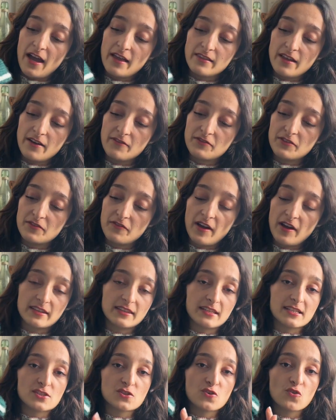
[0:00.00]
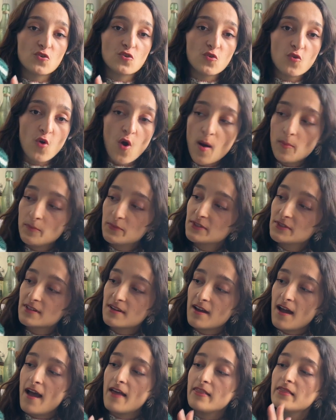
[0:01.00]
love the fact that it's cropped.
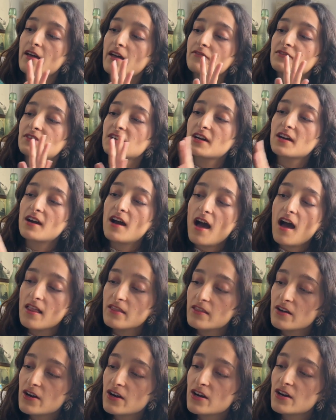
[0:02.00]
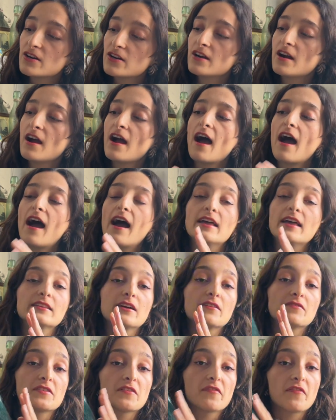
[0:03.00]
I love the color. I
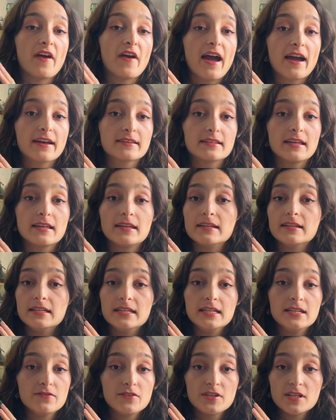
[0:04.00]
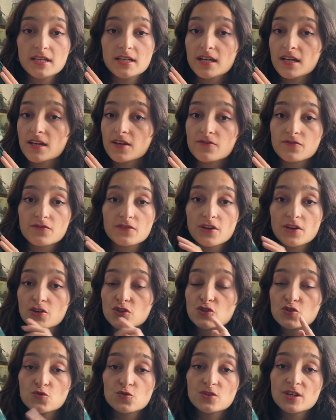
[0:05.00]
love the fact that even if there are
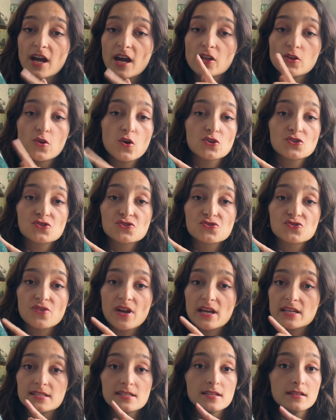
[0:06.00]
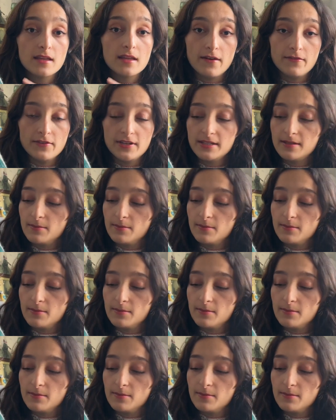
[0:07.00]
two dye lots, I still love it